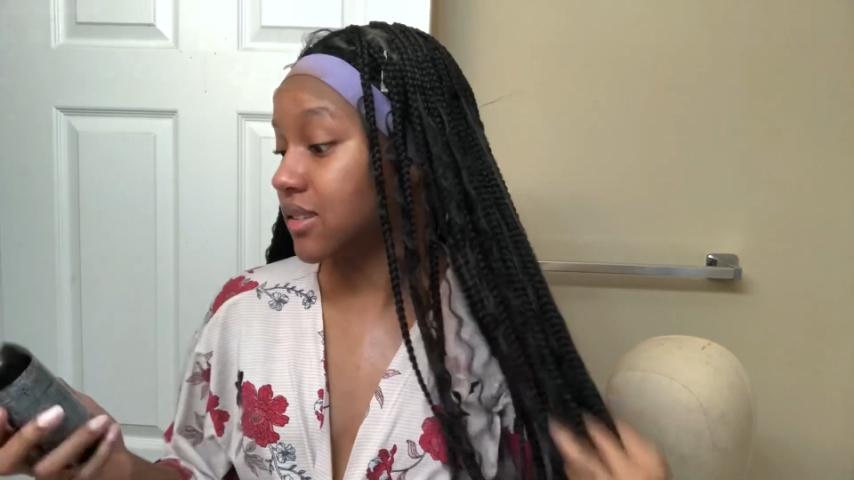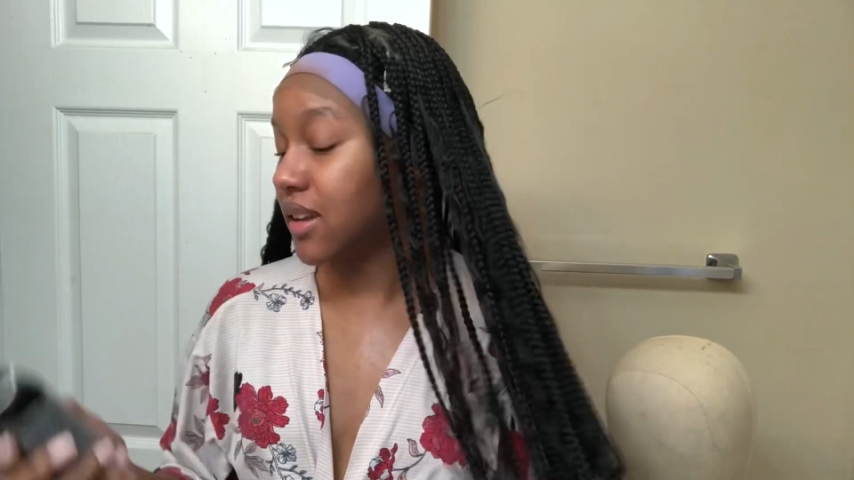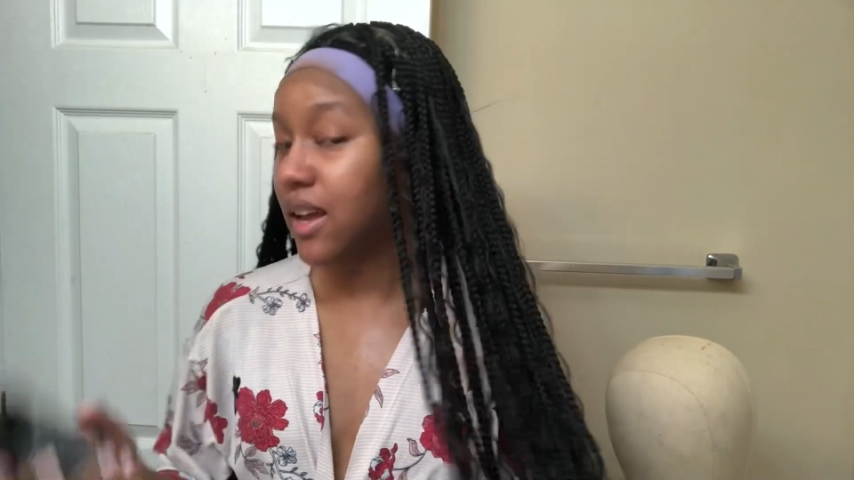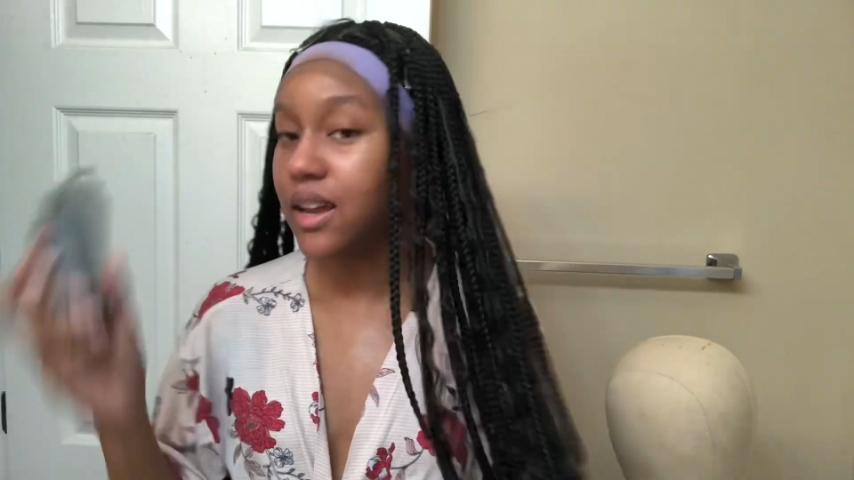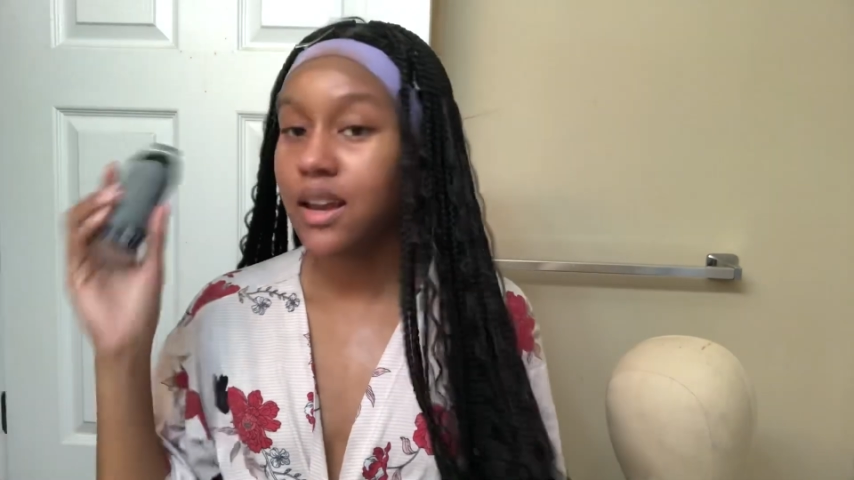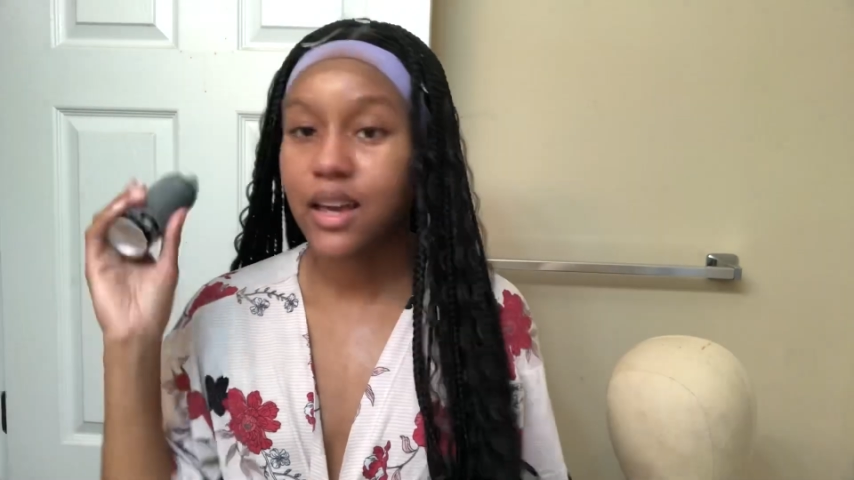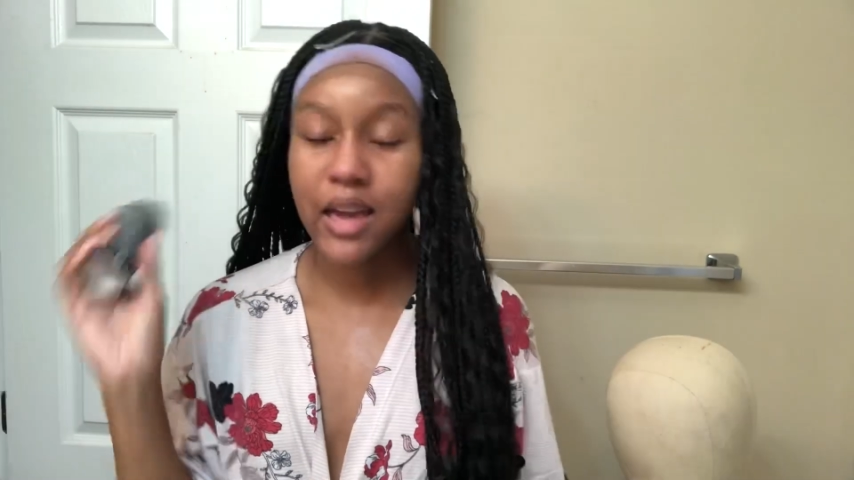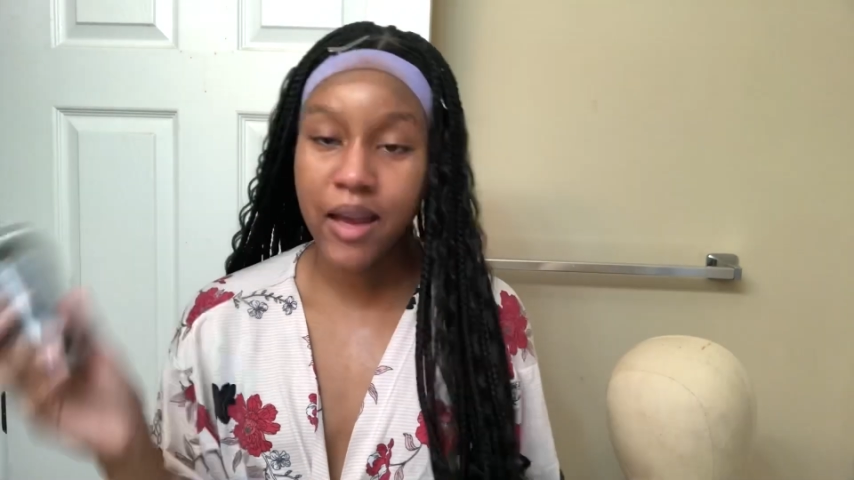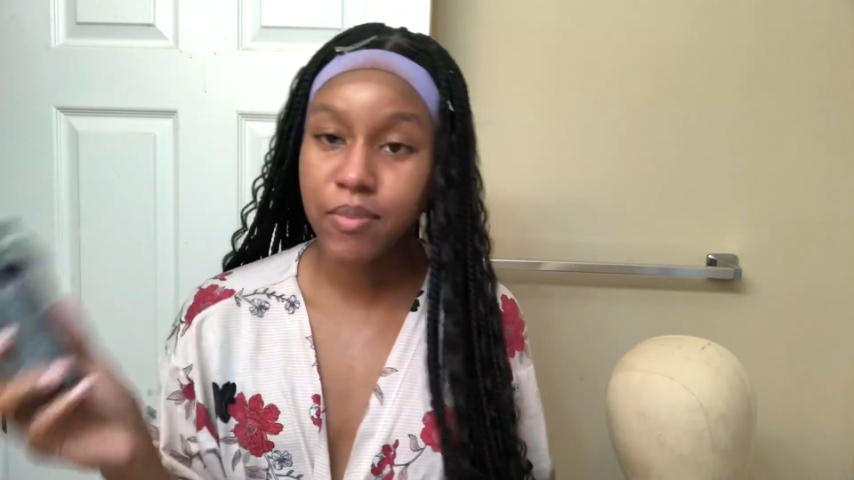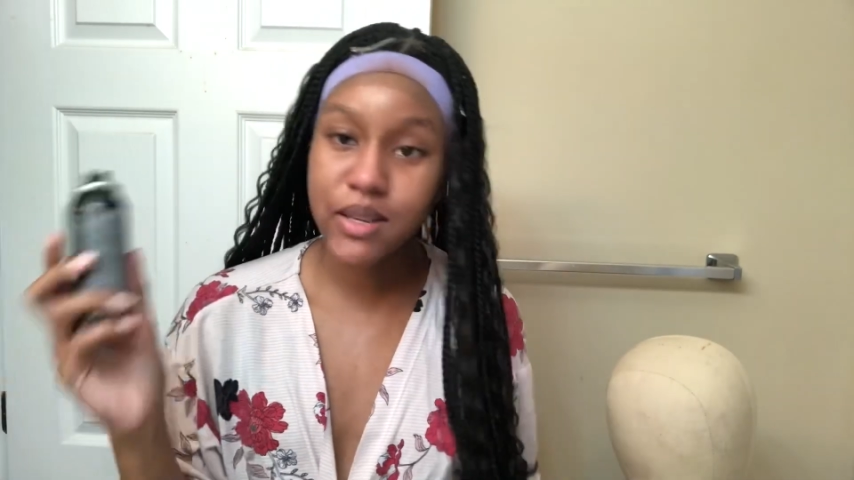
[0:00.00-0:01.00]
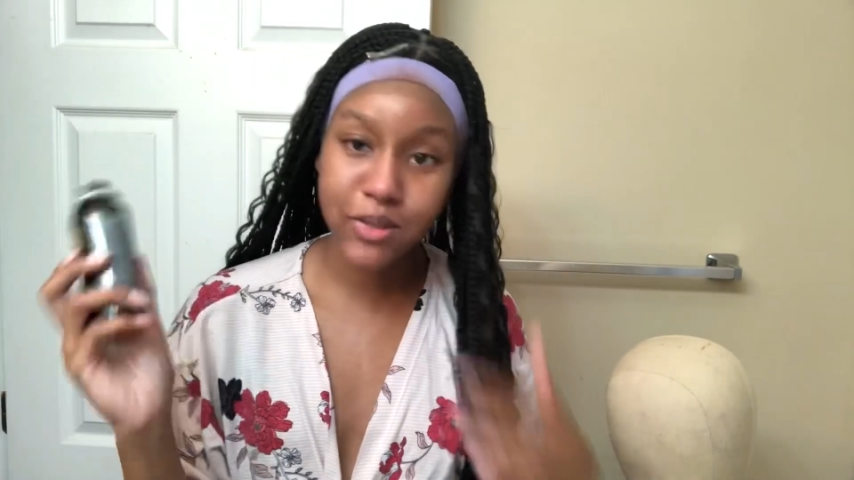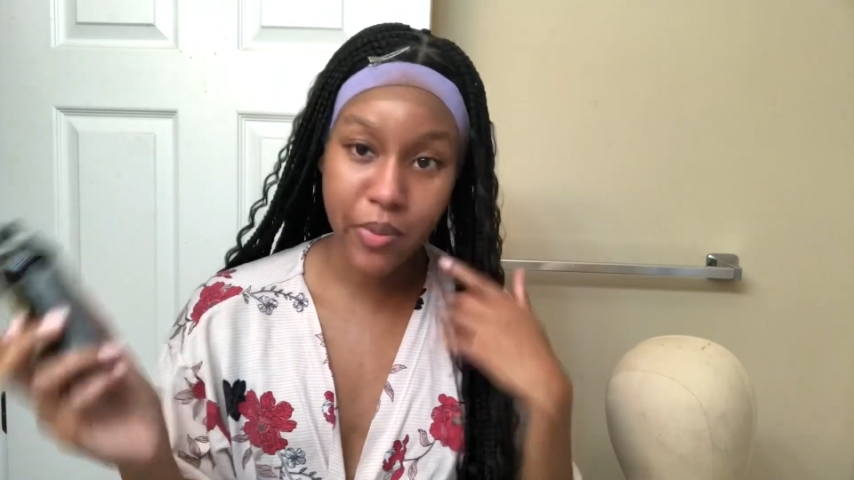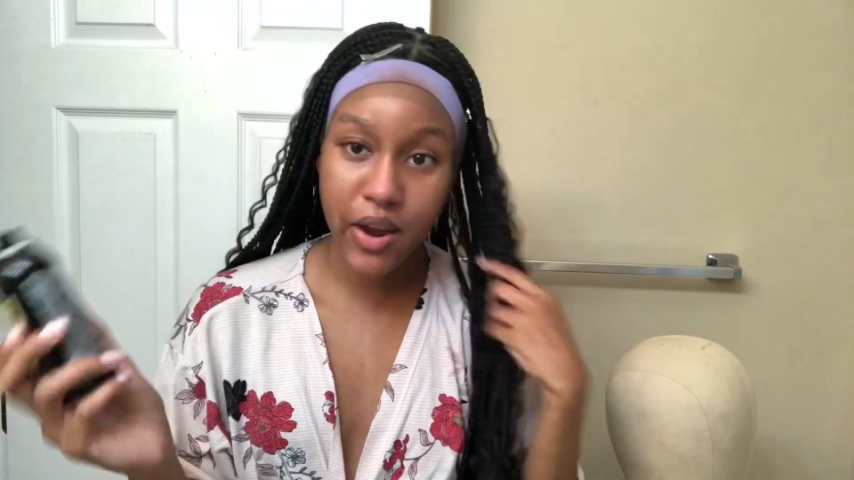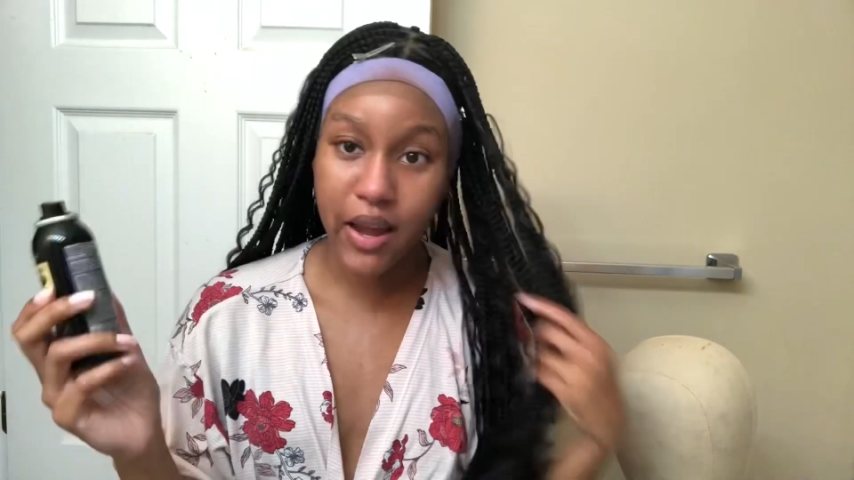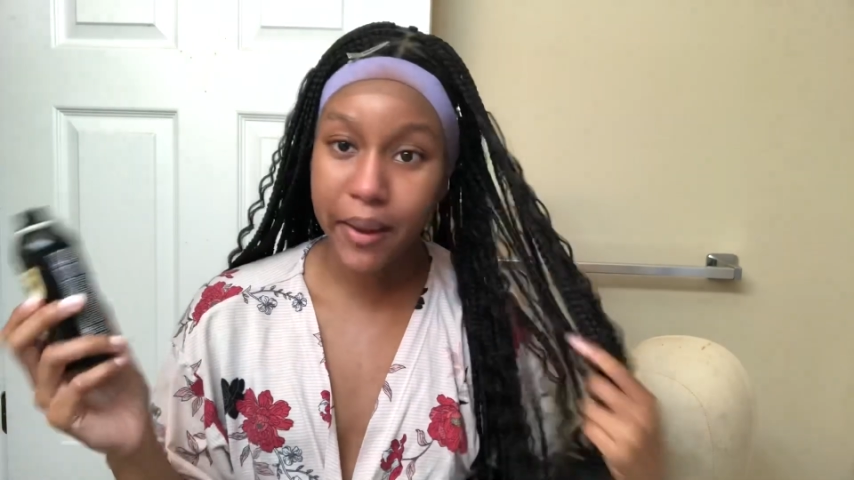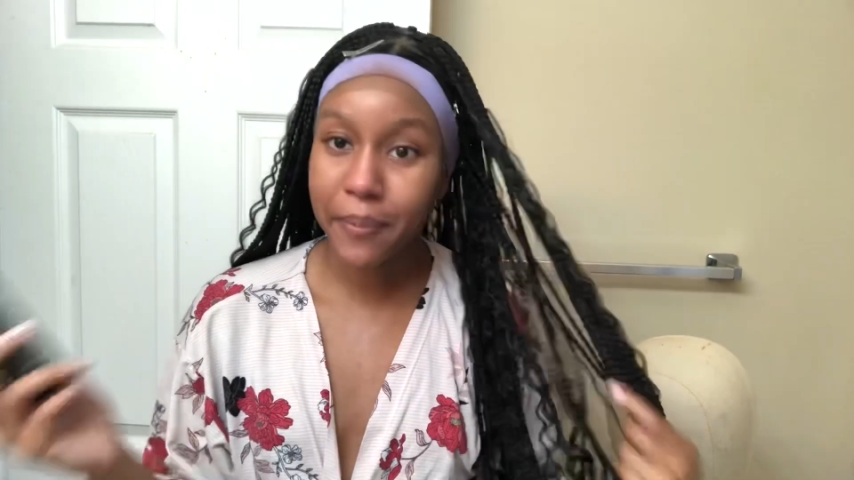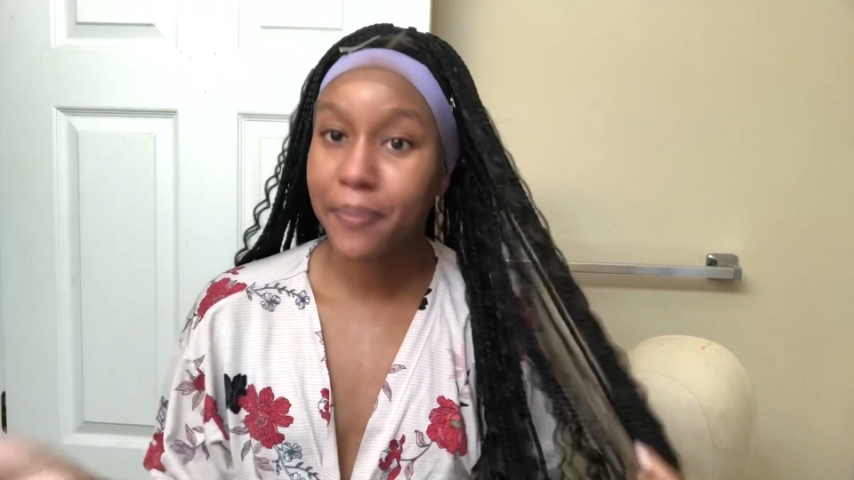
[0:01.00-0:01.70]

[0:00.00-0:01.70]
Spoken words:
And it can't be spray.